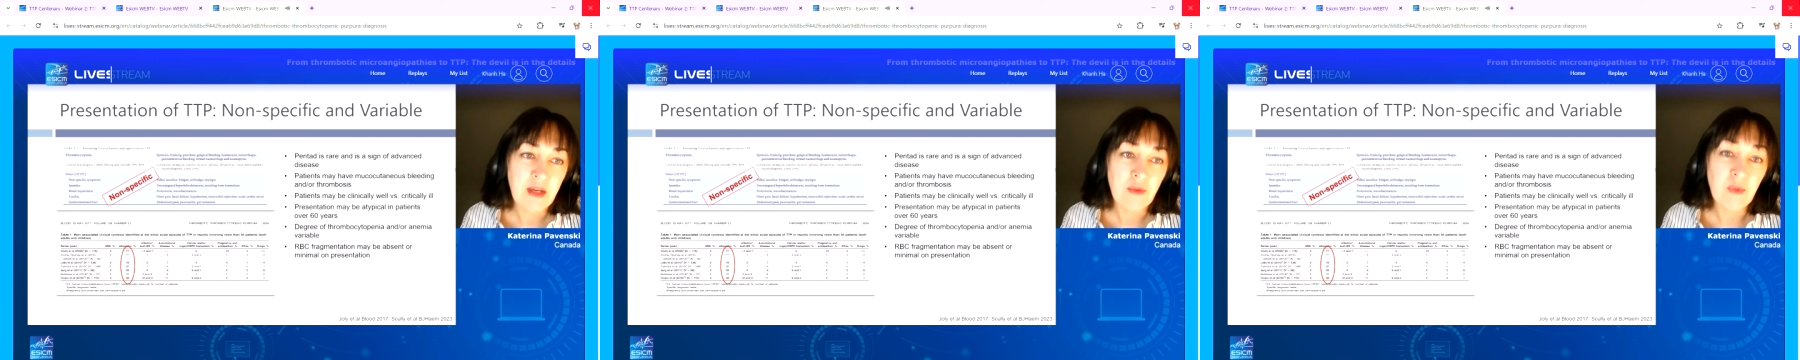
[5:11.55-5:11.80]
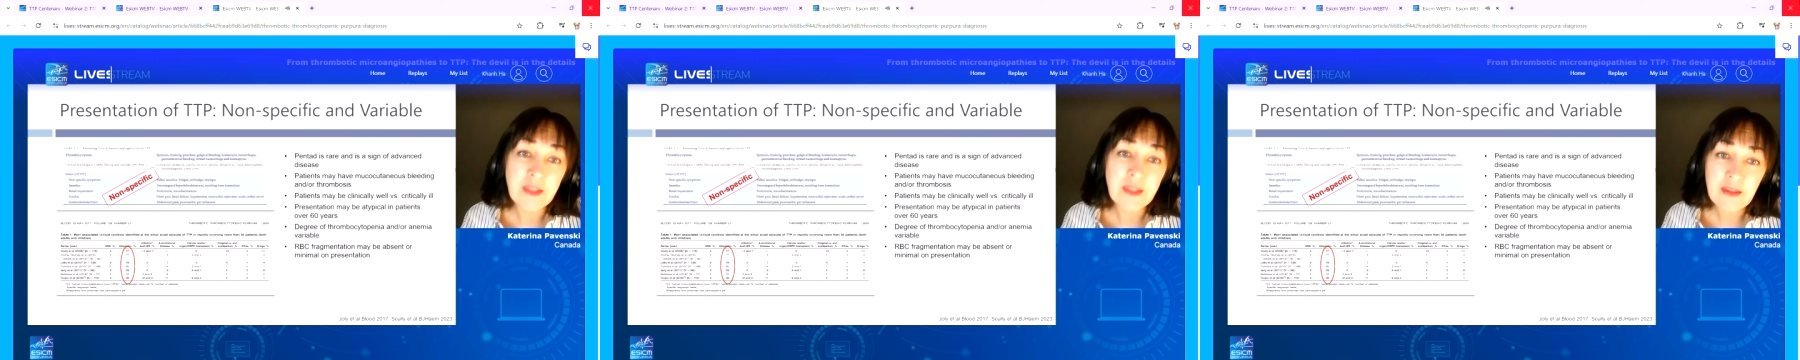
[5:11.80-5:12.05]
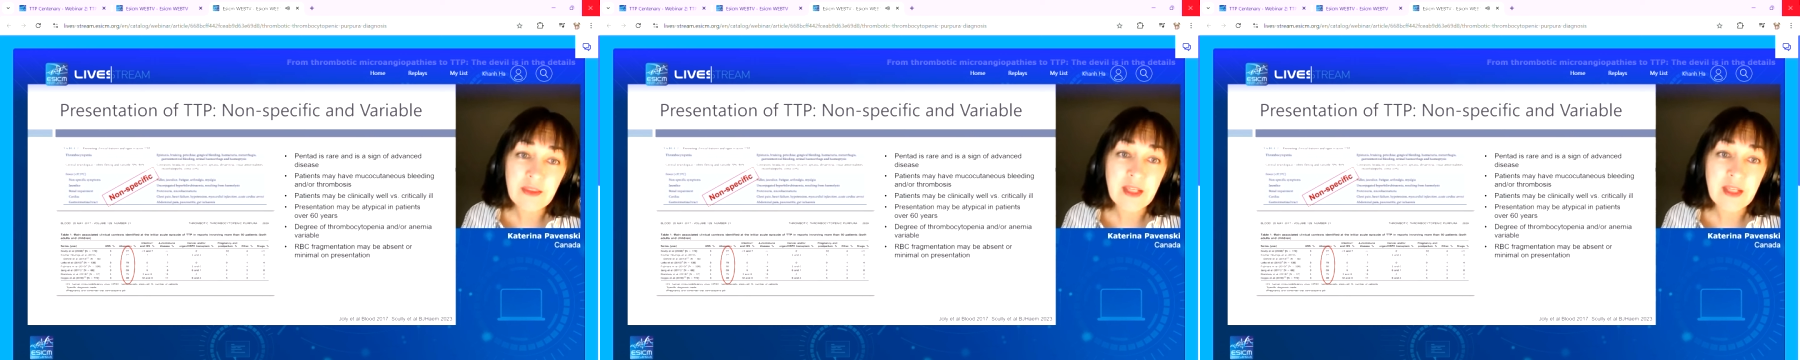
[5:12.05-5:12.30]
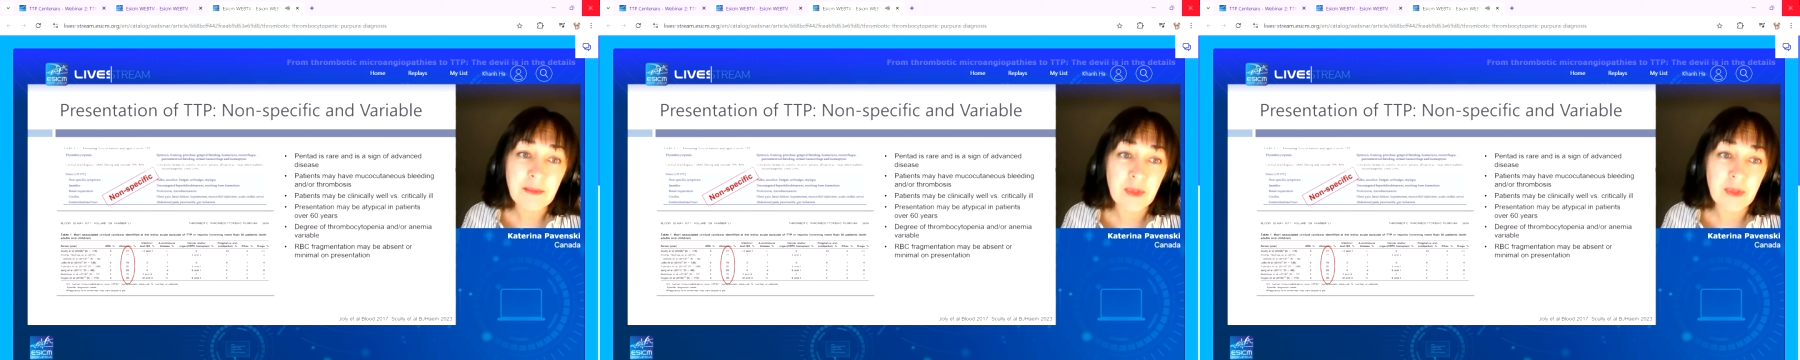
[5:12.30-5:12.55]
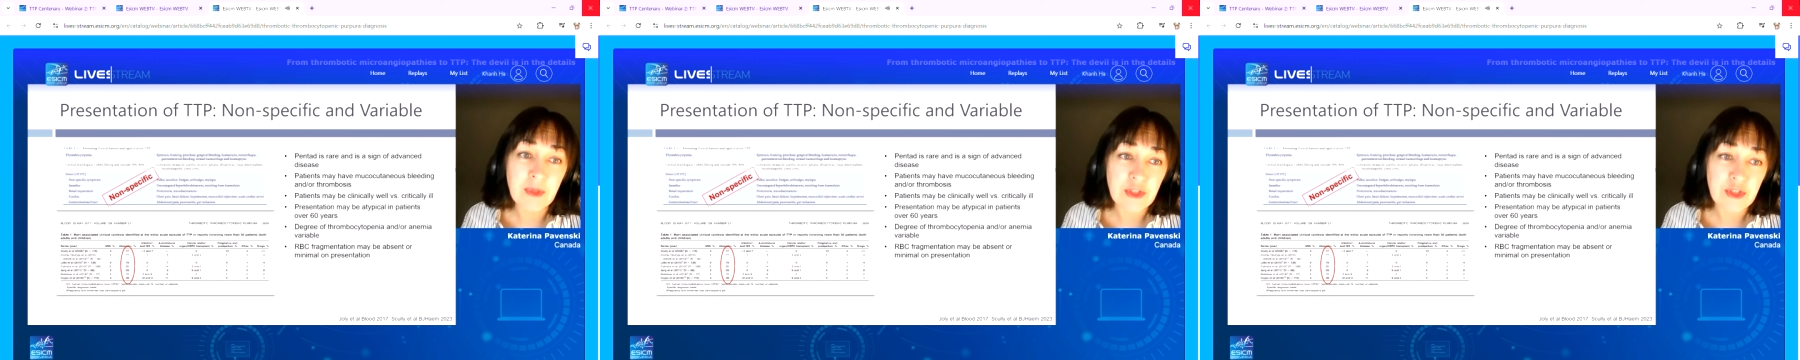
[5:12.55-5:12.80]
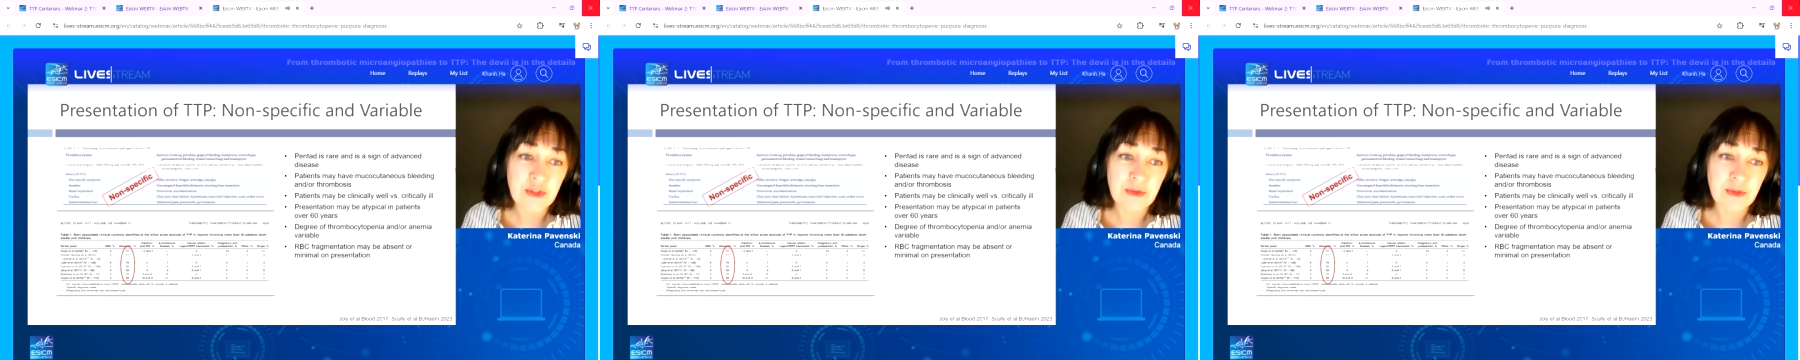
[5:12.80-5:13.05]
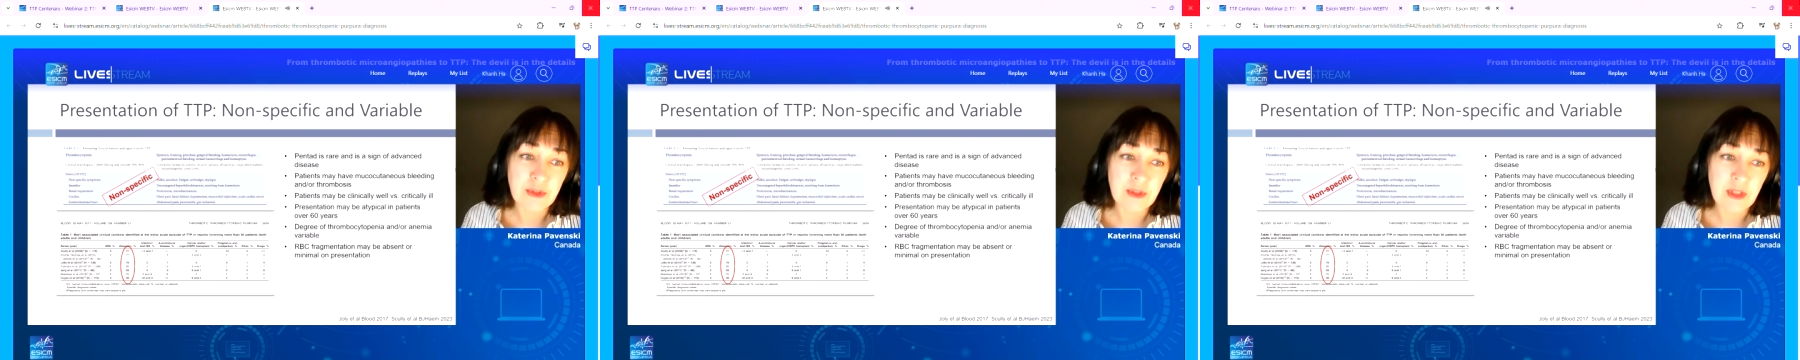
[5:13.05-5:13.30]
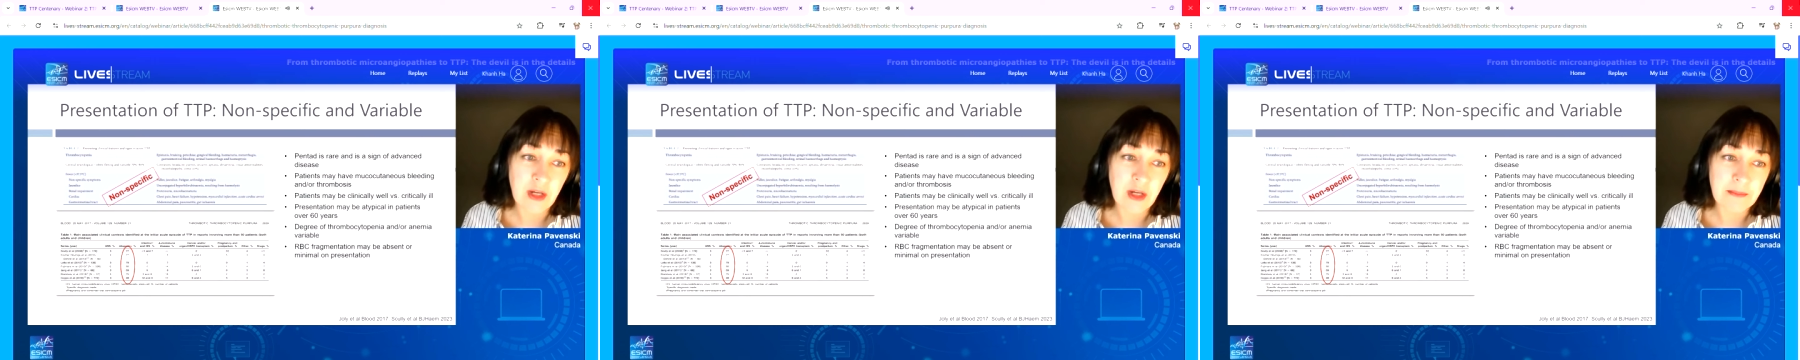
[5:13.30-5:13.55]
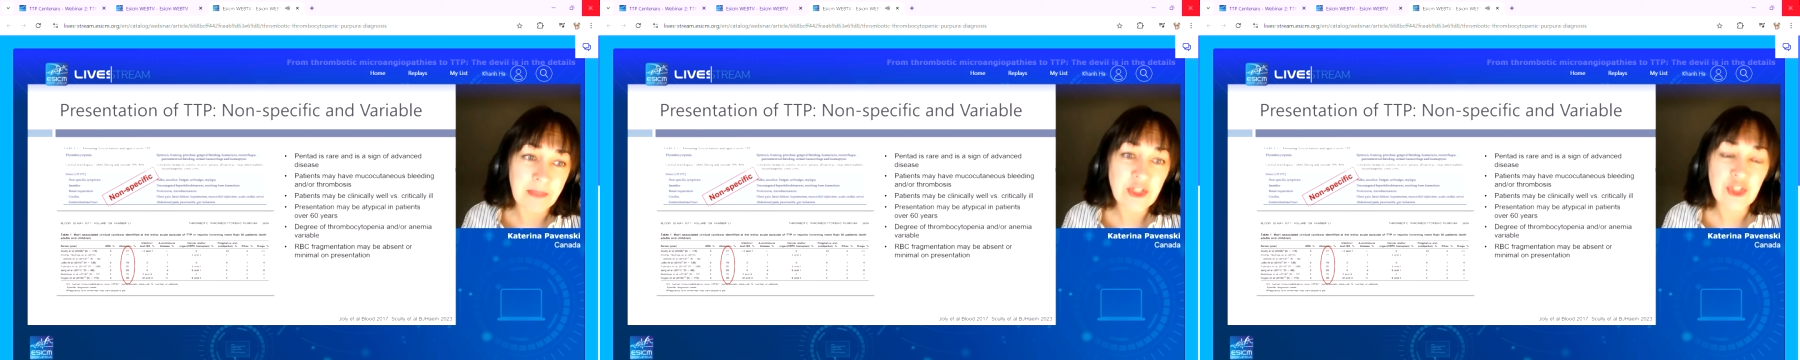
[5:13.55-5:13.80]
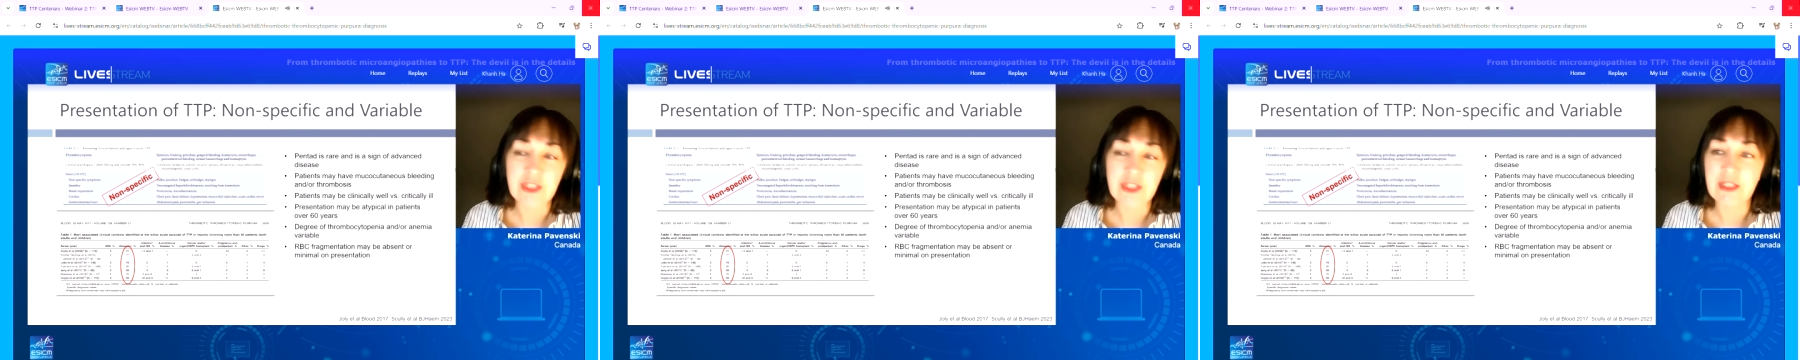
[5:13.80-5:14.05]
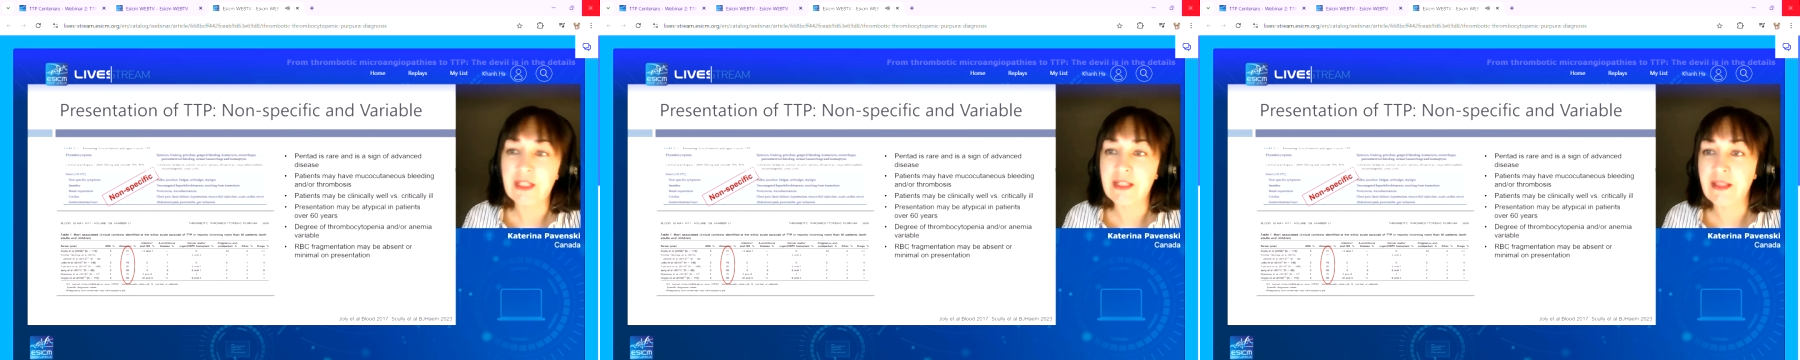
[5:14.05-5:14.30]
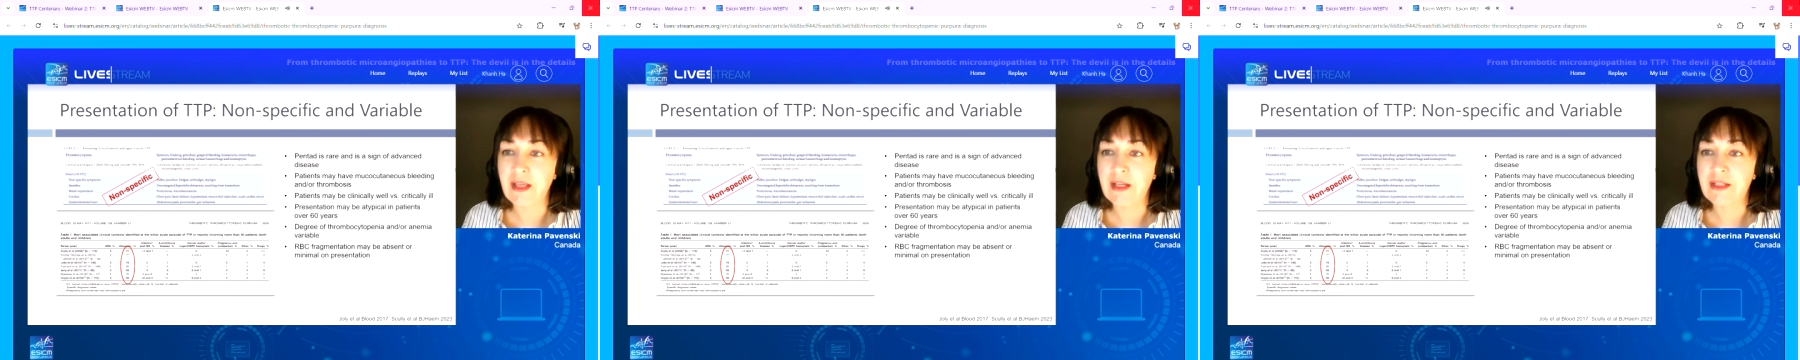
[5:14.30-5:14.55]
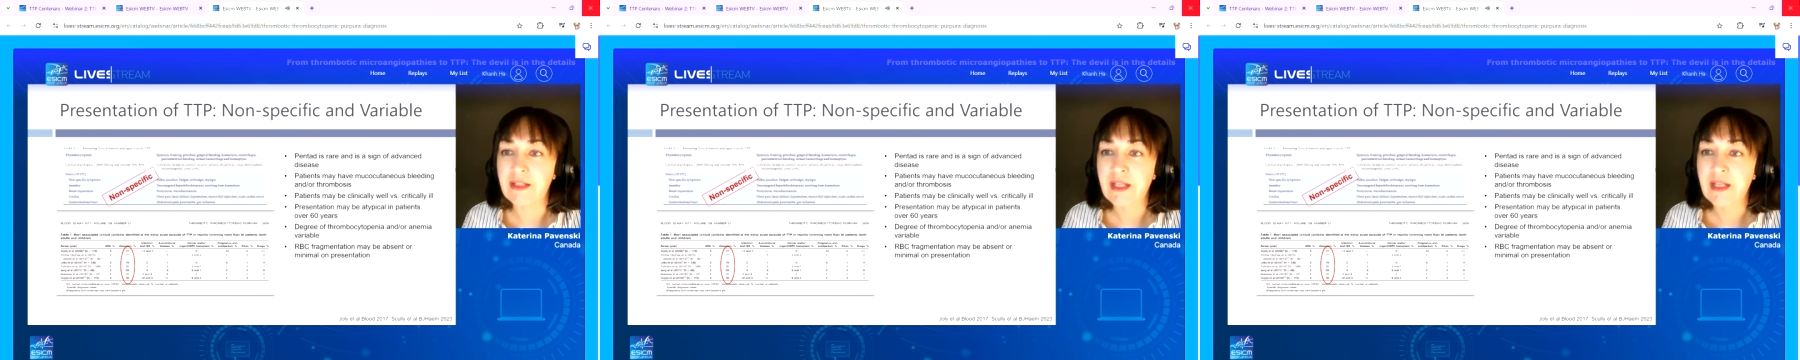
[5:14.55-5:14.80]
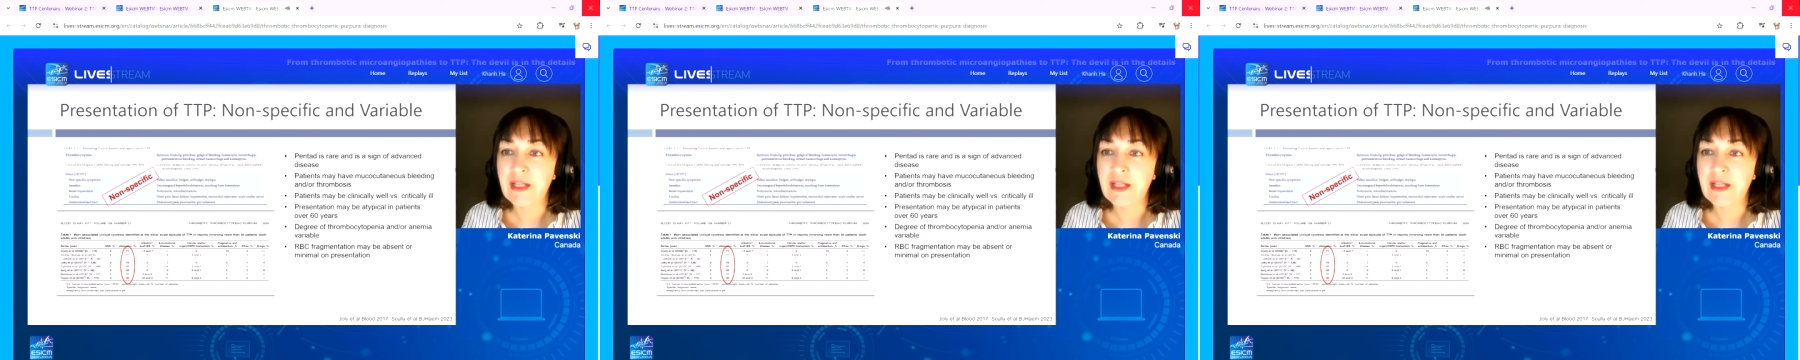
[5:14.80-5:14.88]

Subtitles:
One other thing I'm going to mention is that